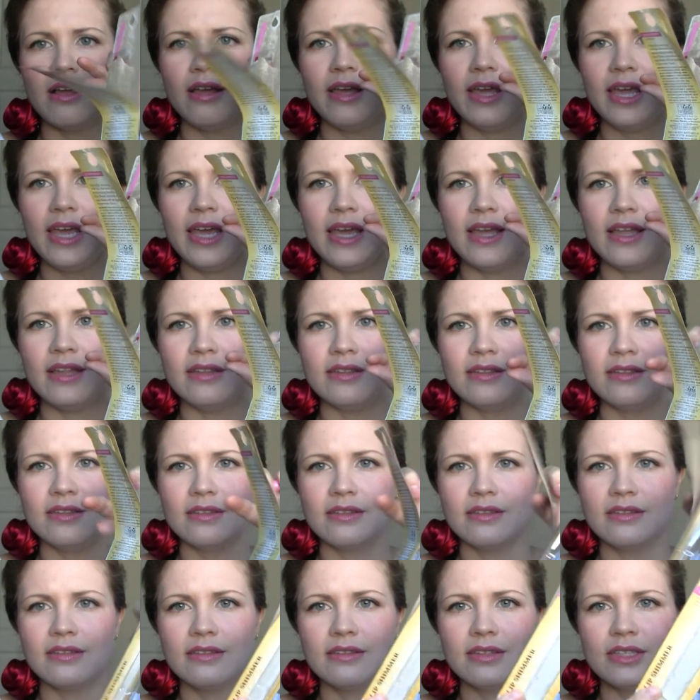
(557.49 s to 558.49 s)
in
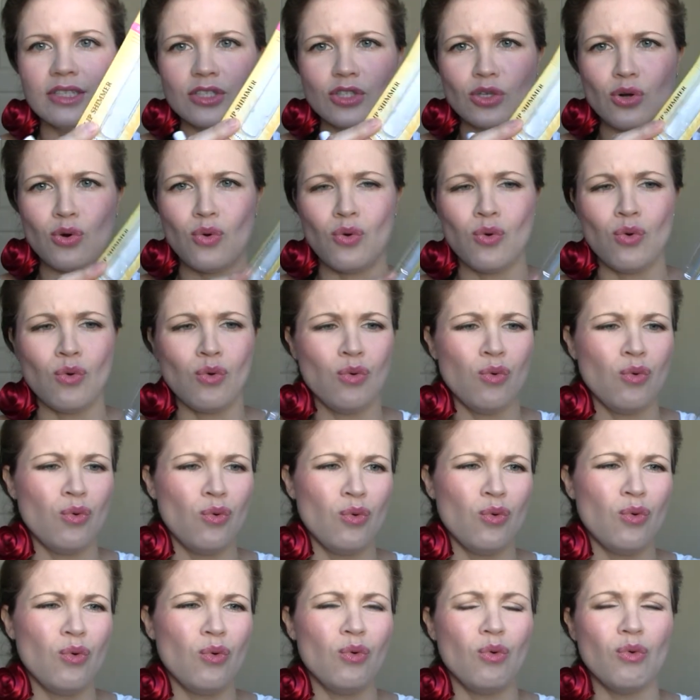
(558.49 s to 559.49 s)
this
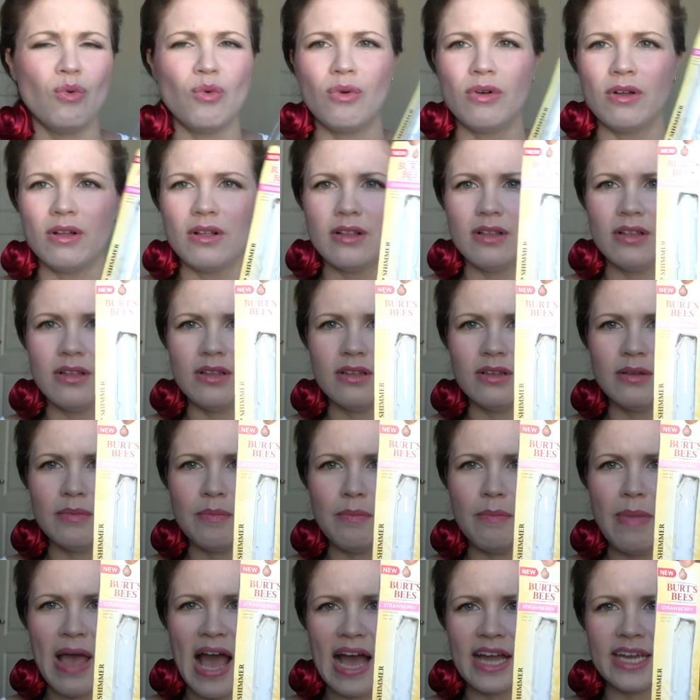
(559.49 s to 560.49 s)
whole
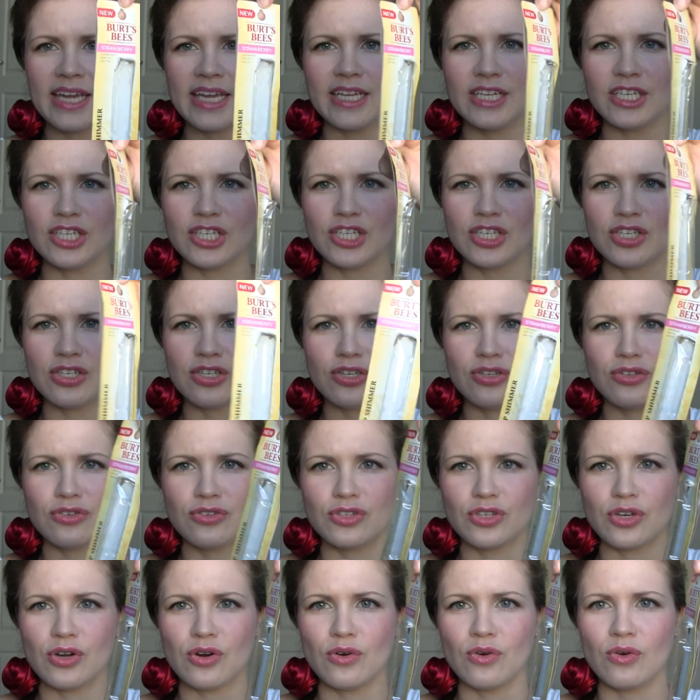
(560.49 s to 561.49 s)
package.
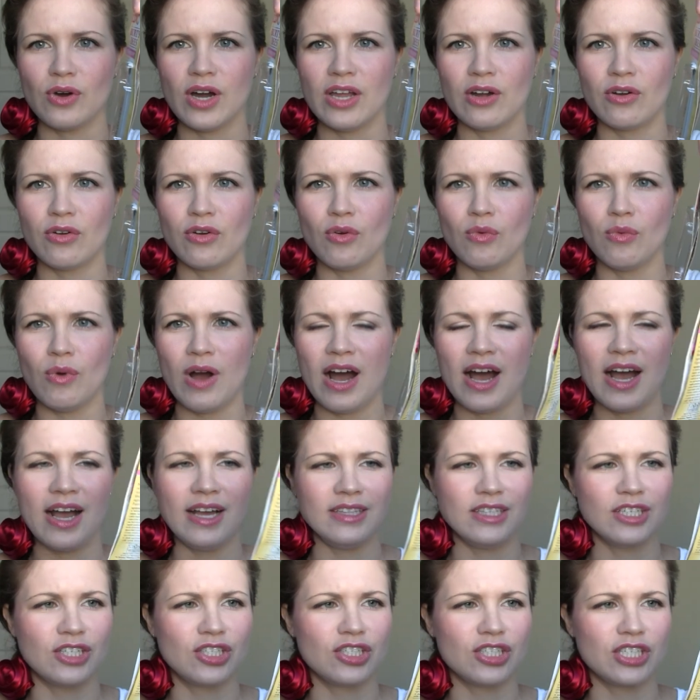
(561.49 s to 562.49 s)
So I don't know
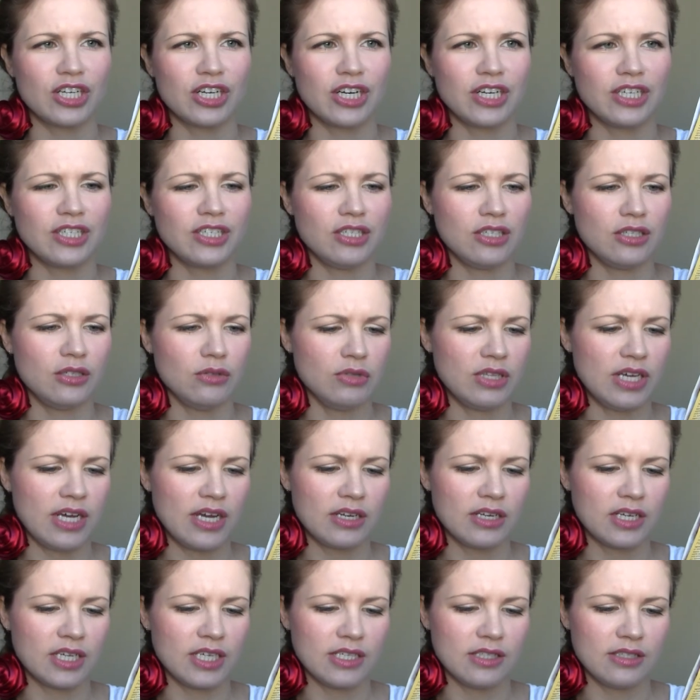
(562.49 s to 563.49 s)
why they're starting to do
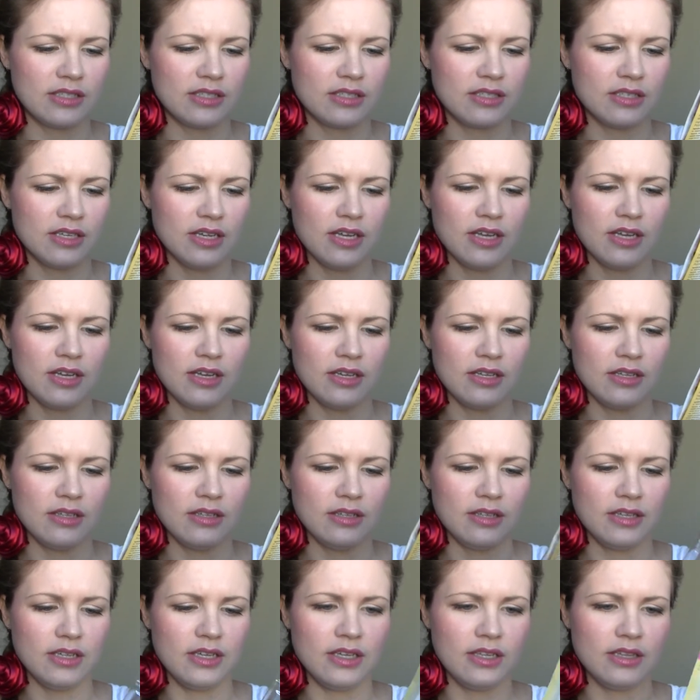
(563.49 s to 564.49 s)
that, because
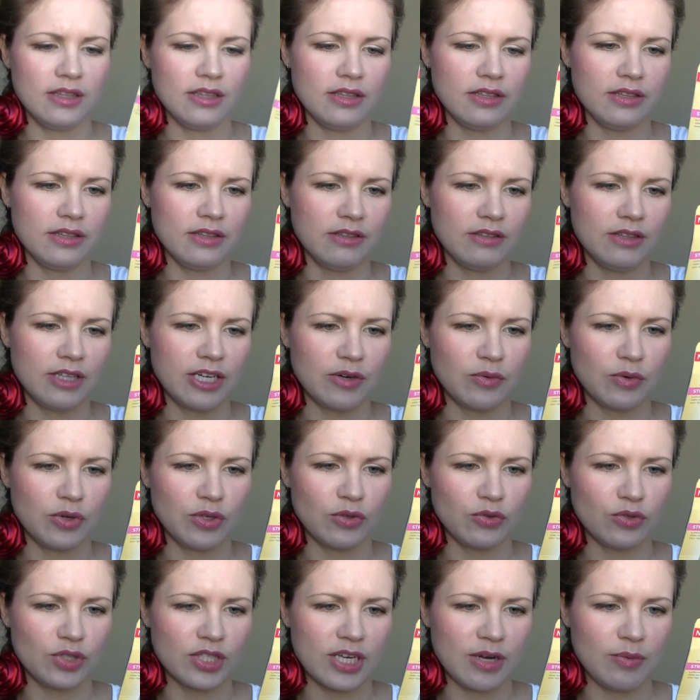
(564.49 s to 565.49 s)
they're one
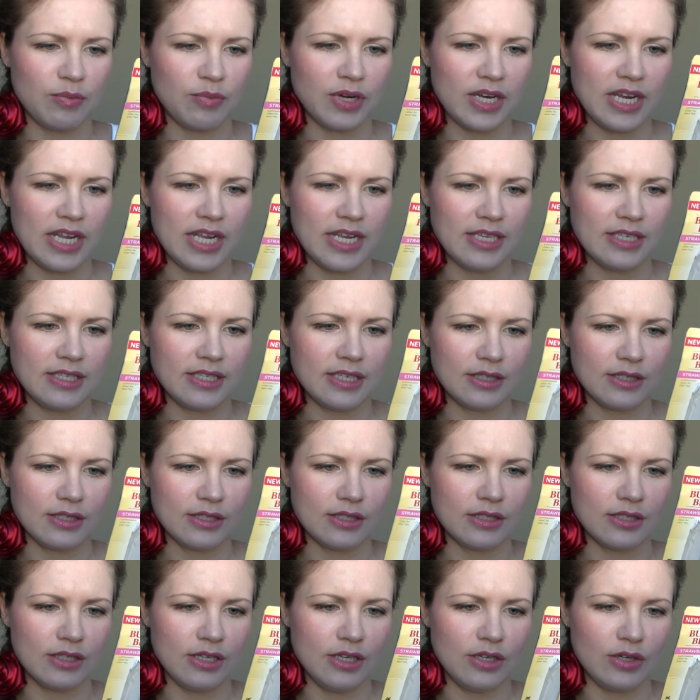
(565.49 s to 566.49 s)
of those companies
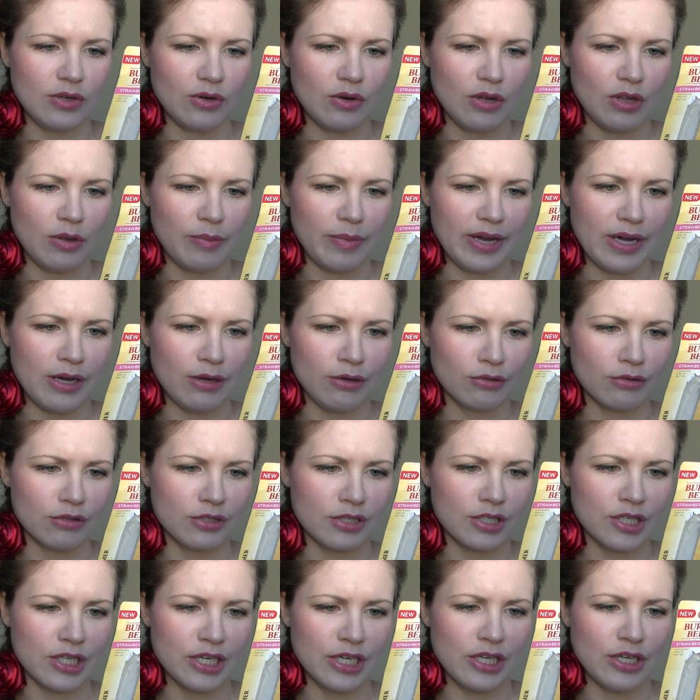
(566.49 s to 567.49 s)
that's, you know, all
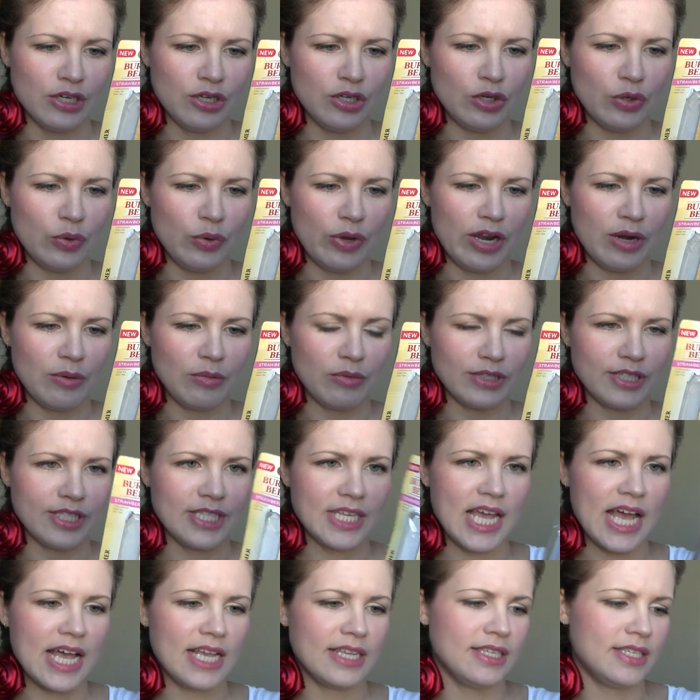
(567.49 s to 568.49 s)
about no animal
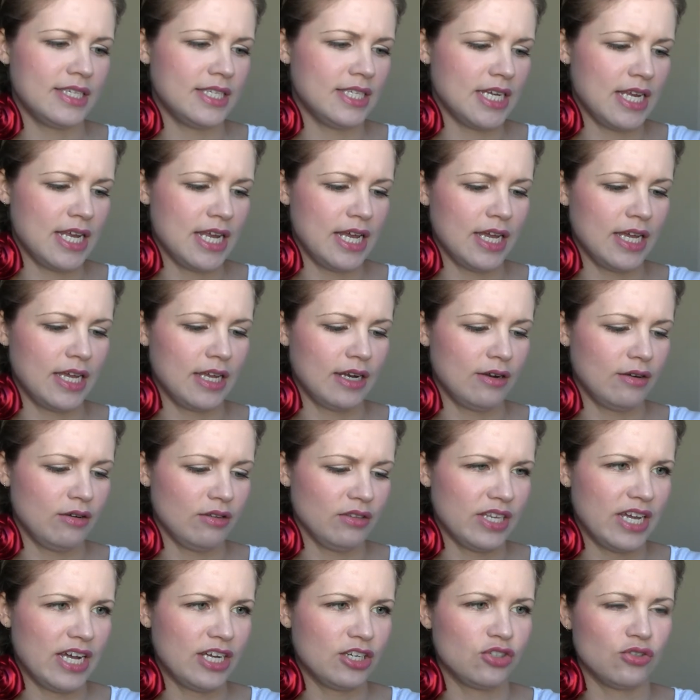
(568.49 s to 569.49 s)
testing and all
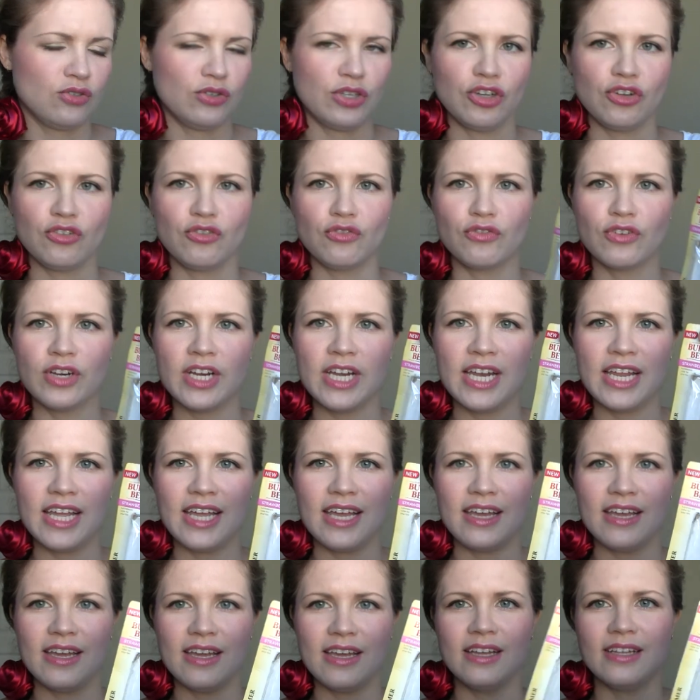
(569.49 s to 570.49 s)
natural
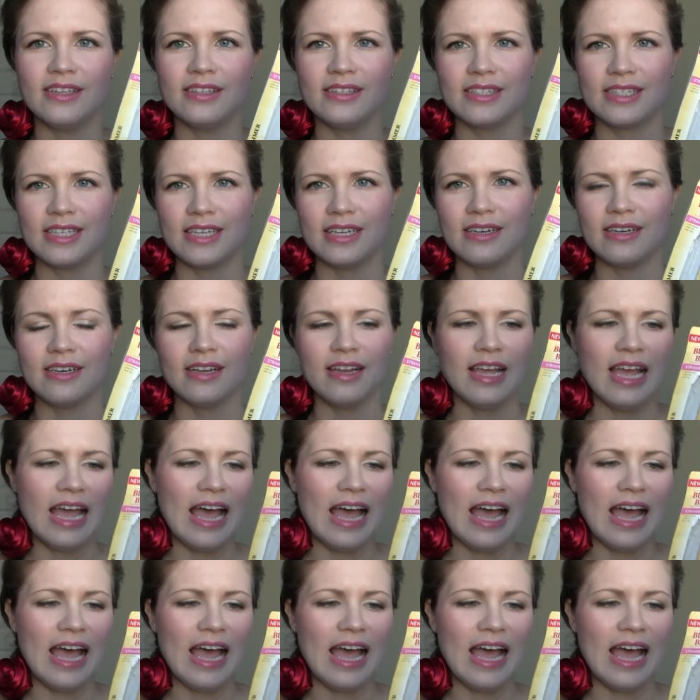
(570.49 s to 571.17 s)
ingredients. And